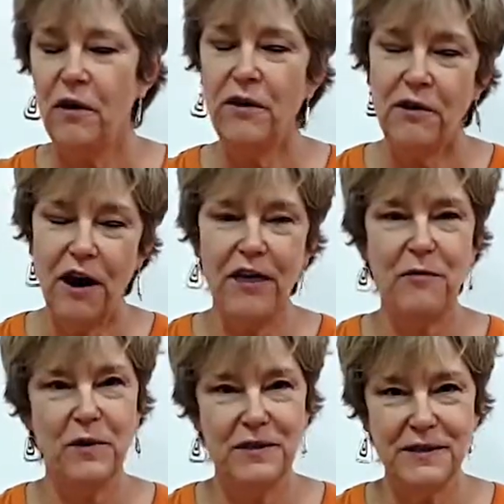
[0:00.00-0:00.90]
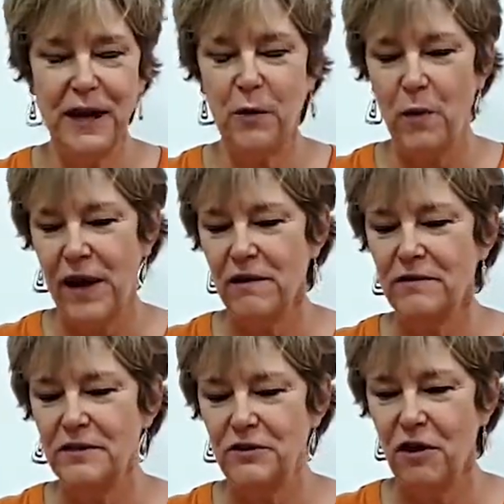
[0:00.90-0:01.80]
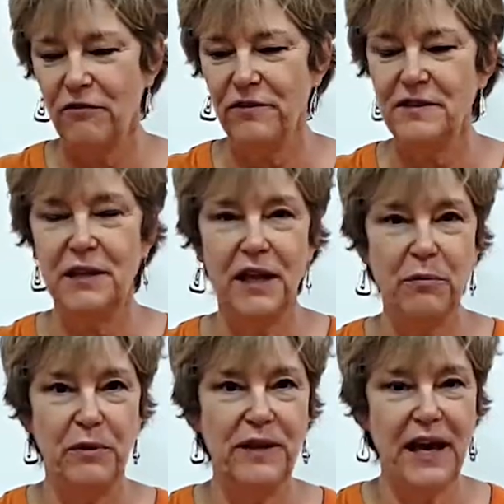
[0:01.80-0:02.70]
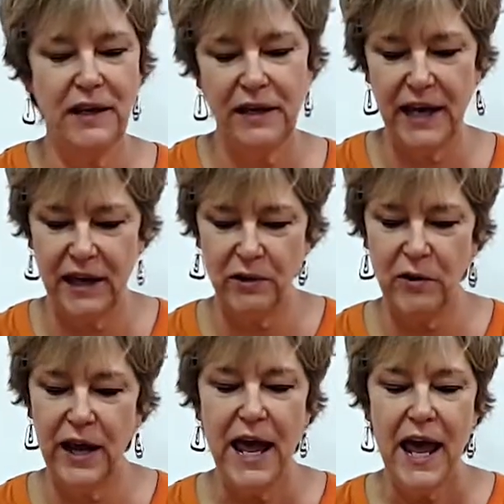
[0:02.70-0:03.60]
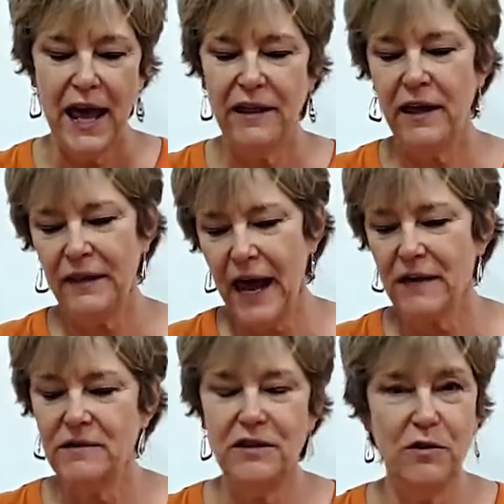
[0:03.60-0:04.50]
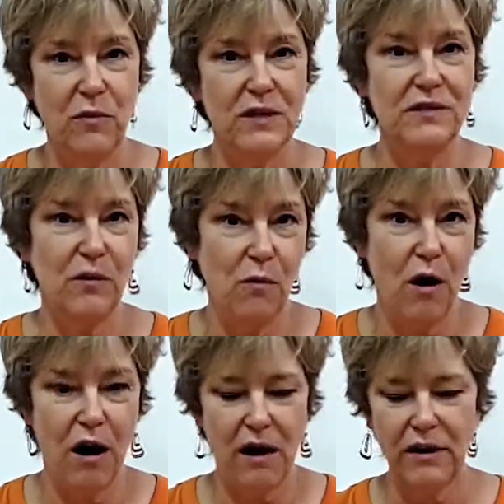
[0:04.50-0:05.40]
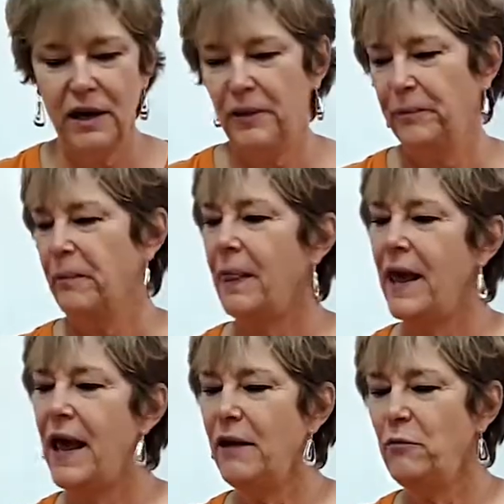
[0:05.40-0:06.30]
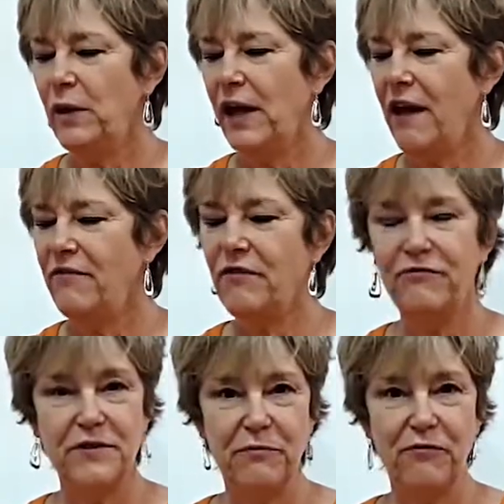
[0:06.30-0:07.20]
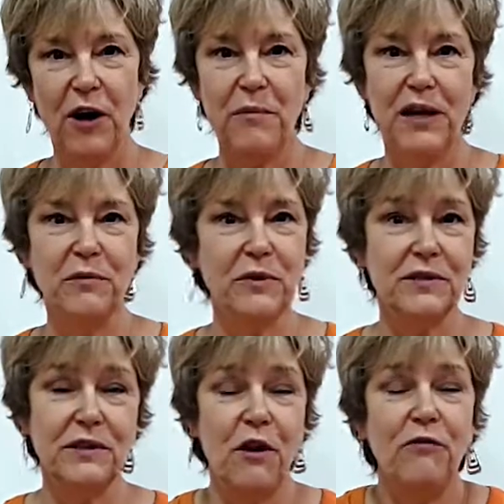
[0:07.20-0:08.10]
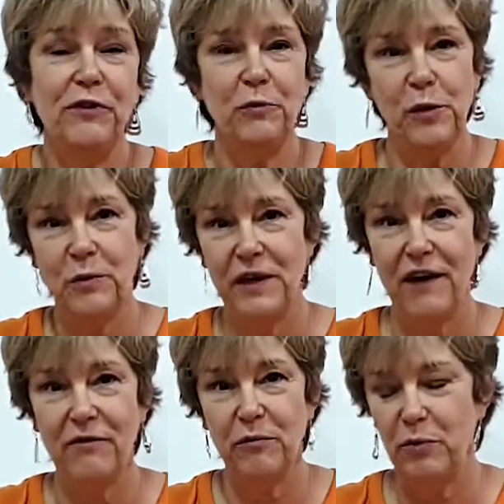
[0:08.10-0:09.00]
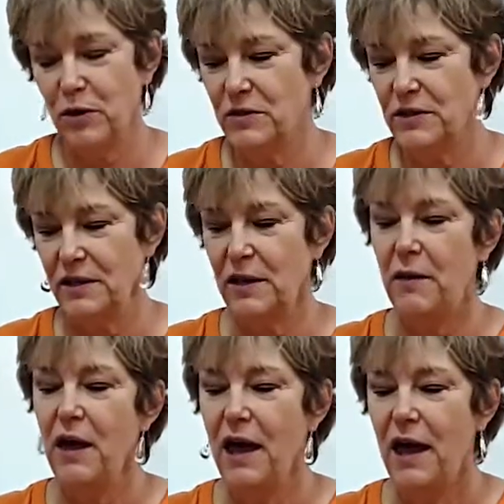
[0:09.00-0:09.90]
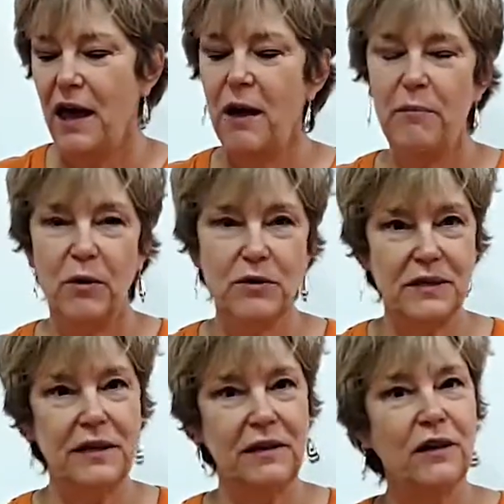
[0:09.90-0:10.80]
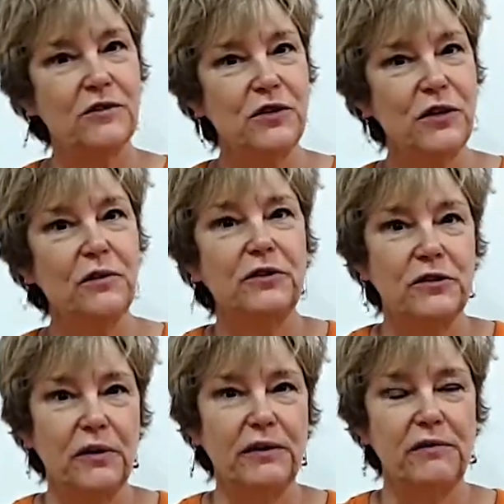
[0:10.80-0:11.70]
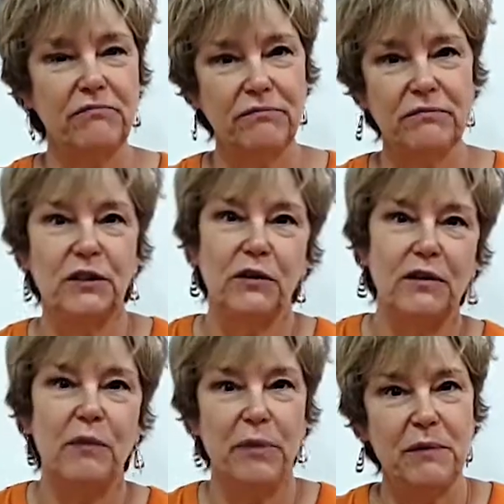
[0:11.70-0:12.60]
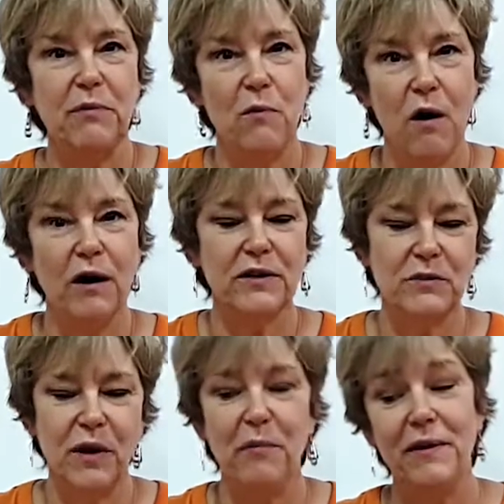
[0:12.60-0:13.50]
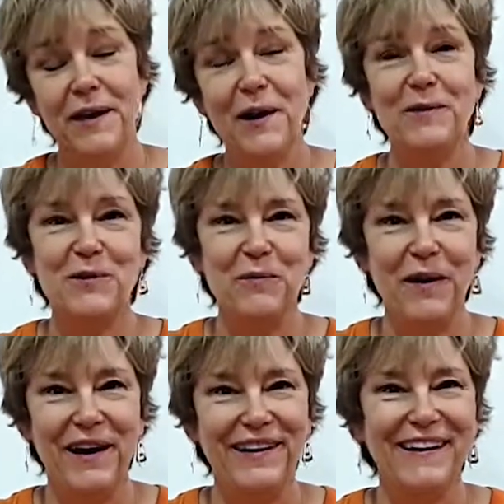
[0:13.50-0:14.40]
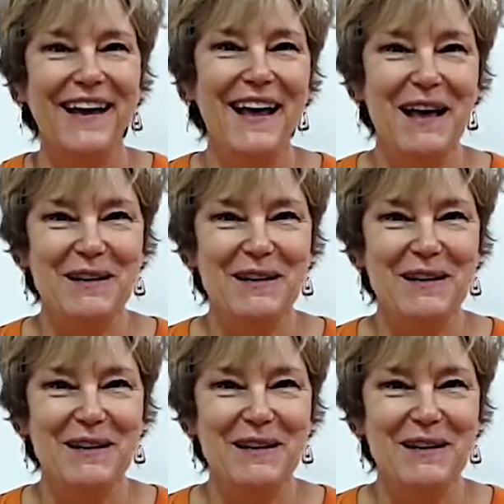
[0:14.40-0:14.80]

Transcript: Or there are other ones like whales and dolphins, and they put that in a category. And then lastly, the ones that walk, and we have the, some farm animals, and hopefully we would have a person, a, a person in there too, showing, you know, that people walk as well, but they also run.